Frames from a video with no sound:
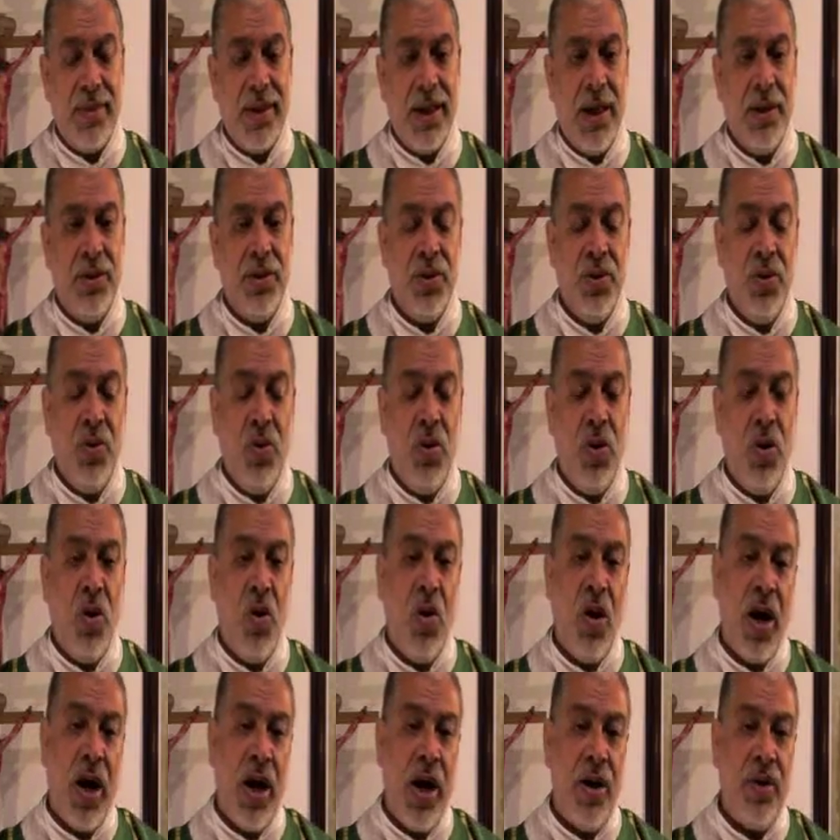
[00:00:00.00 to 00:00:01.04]
and you will
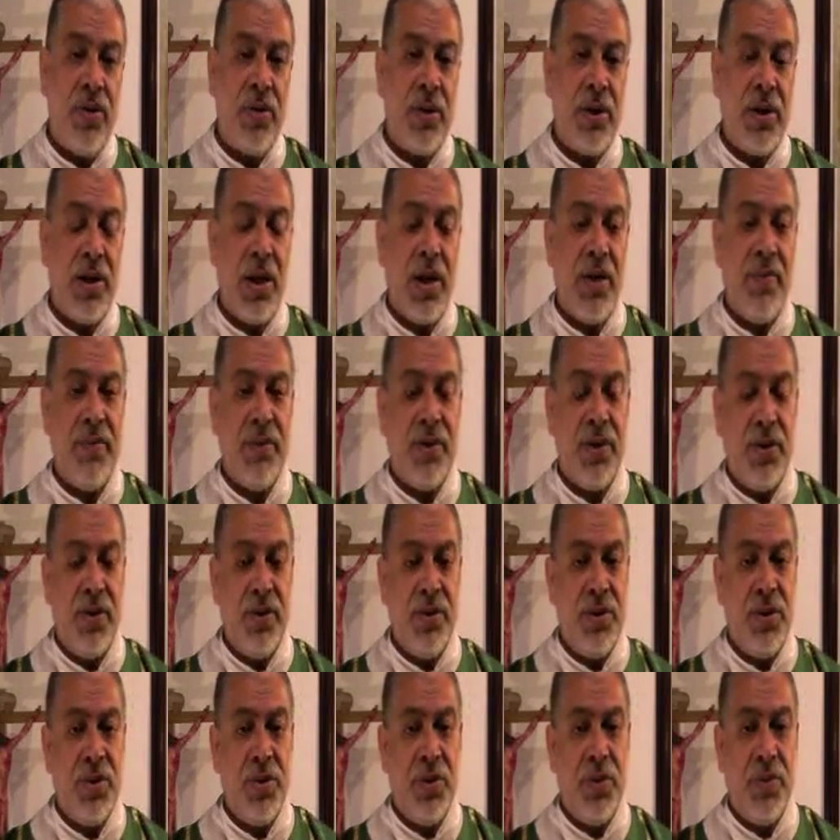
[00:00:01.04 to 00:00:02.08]
go out and have
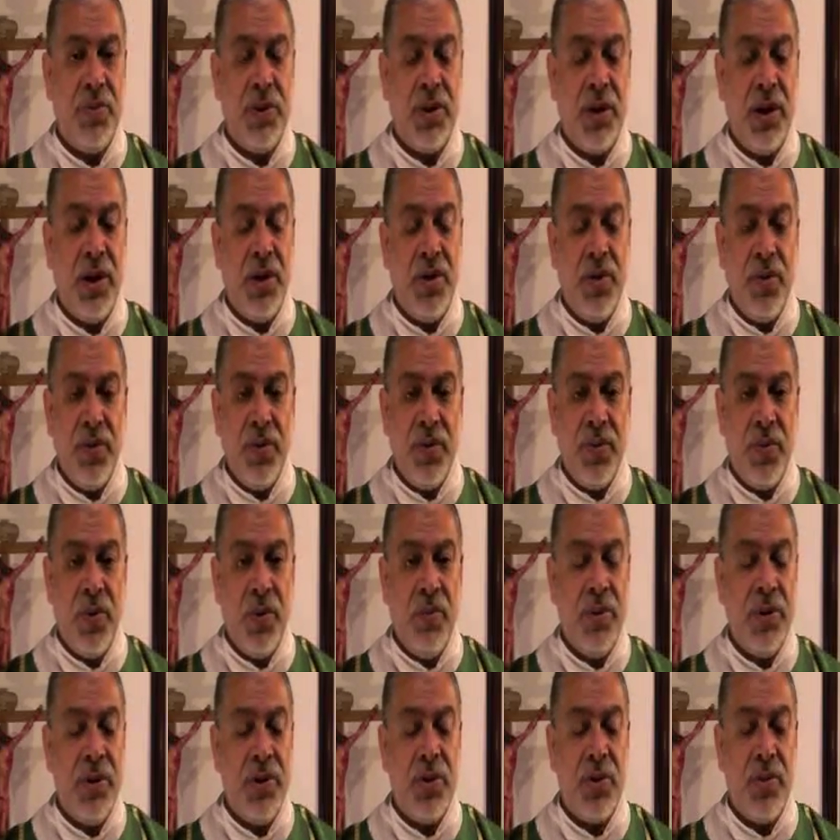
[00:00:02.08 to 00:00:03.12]
adultery with any other
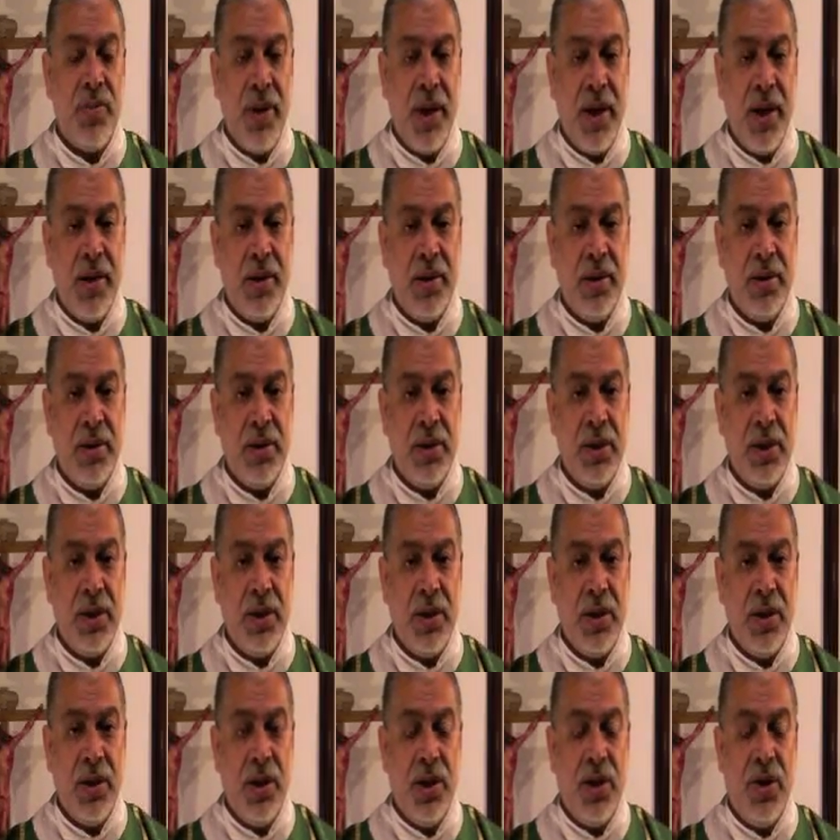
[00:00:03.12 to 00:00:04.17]
woman or man,
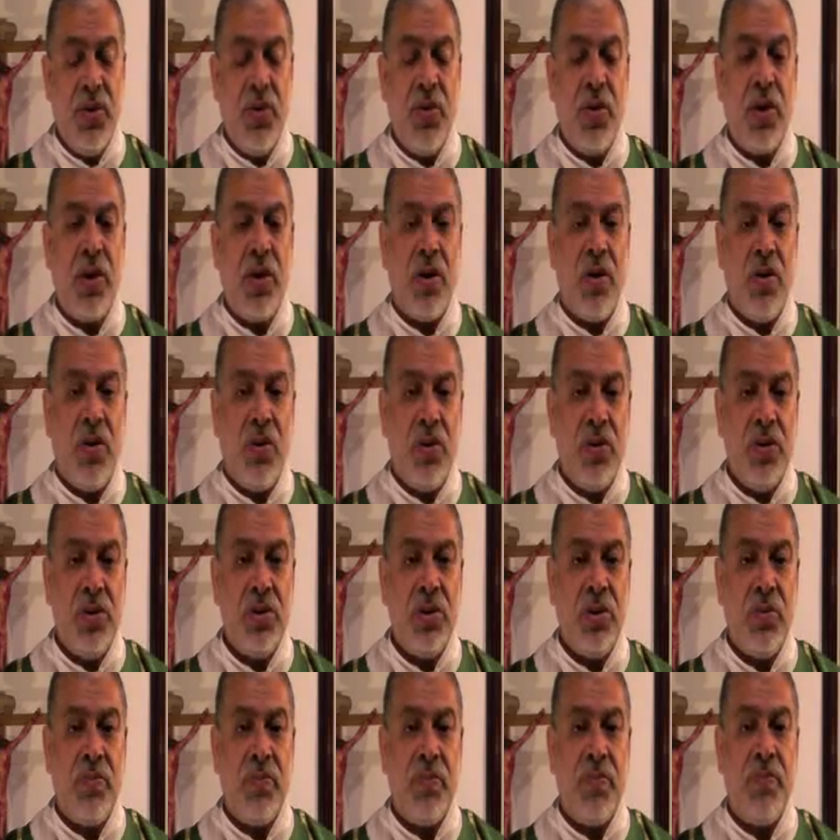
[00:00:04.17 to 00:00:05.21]
you are
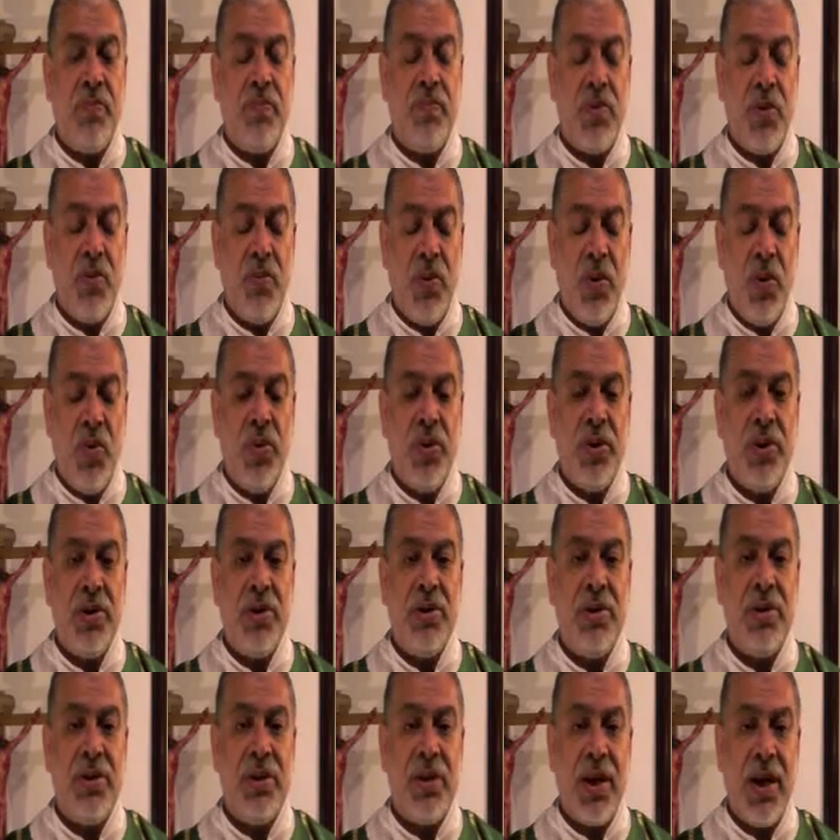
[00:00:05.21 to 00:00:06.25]
also provoking
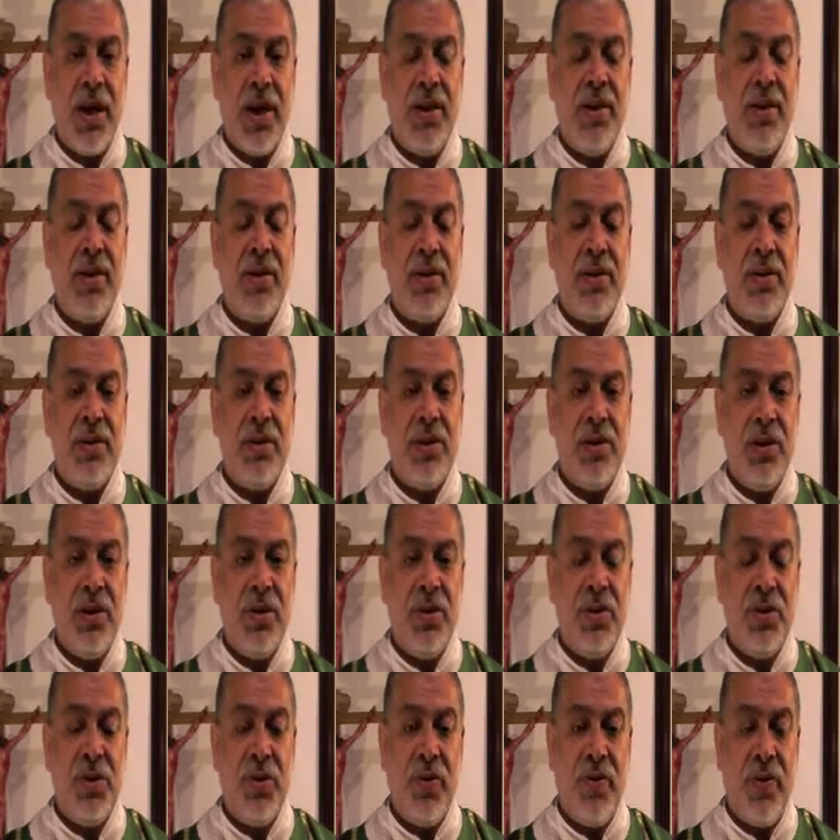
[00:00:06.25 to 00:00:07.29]
scandal and sin
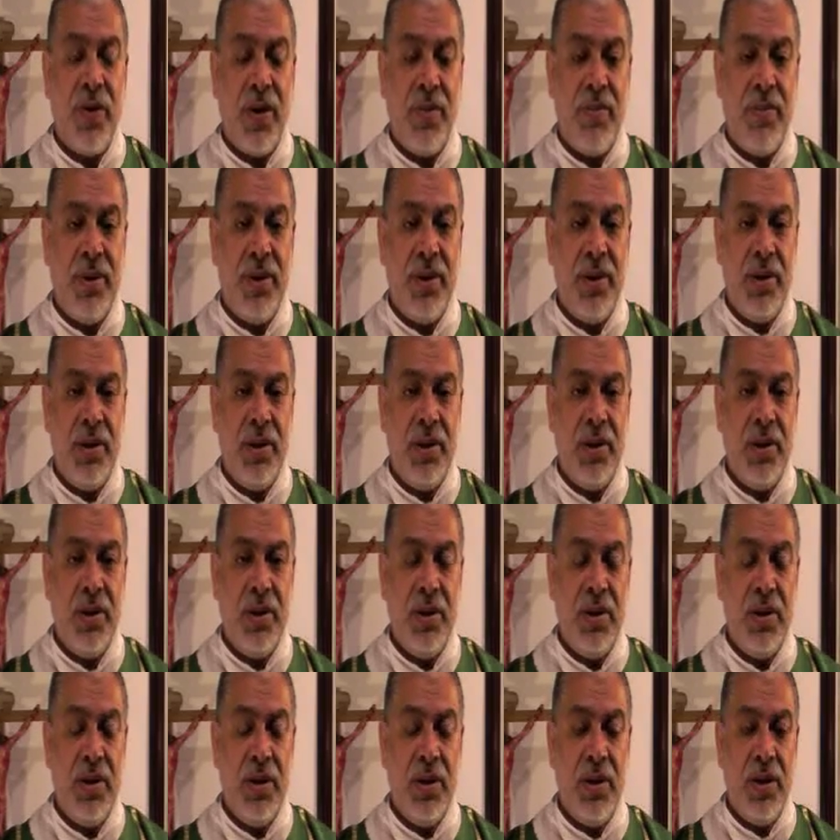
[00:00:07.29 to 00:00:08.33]
on your family
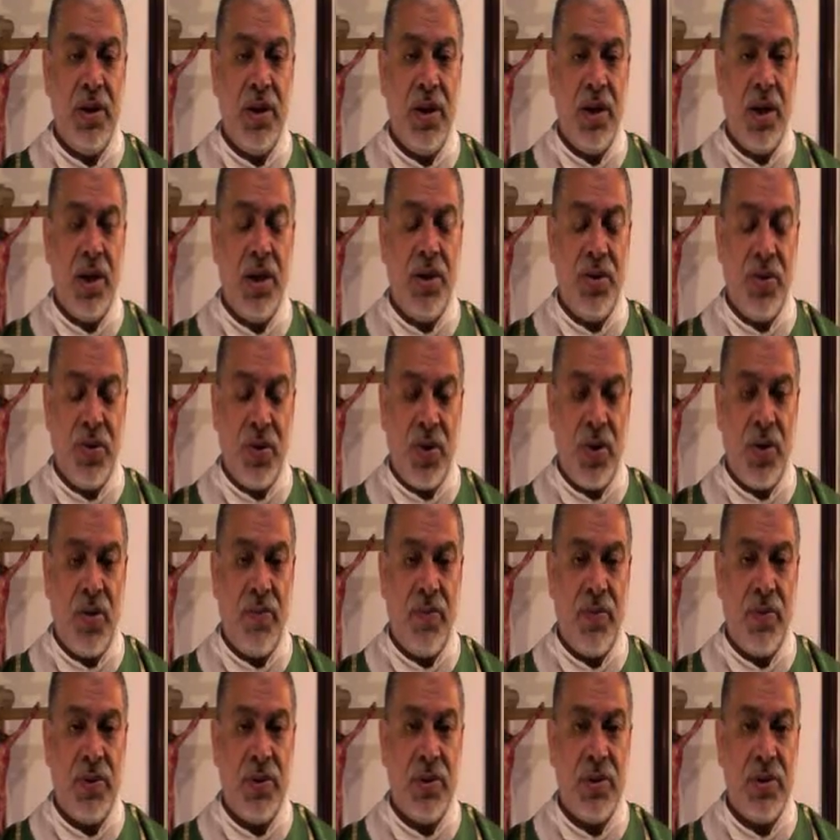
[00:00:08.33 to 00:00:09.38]
and your loved
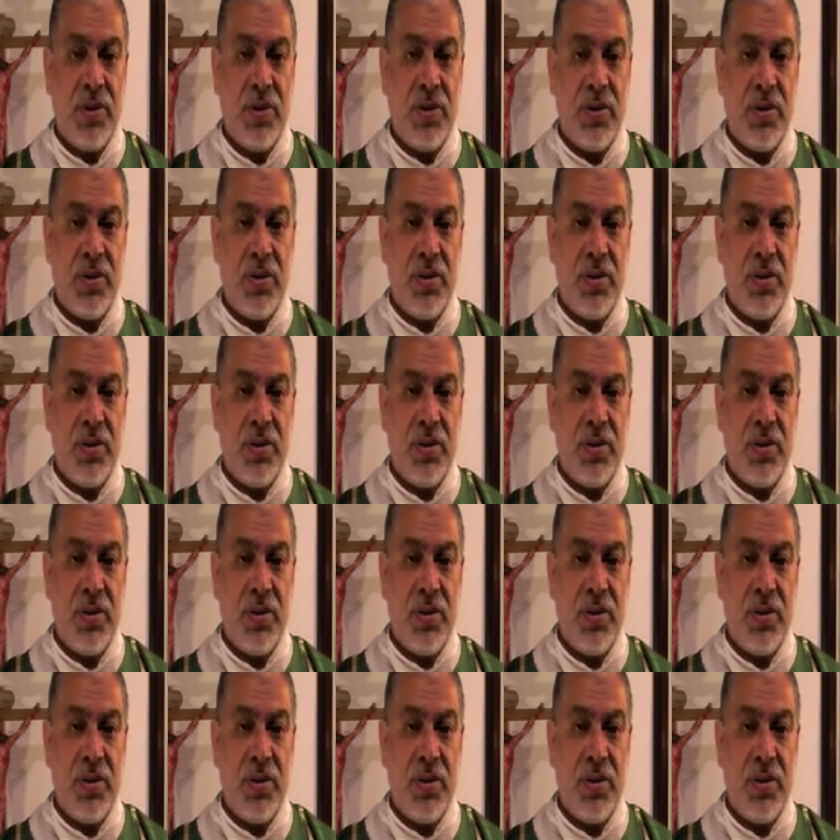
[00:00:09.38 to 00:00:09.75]
ones.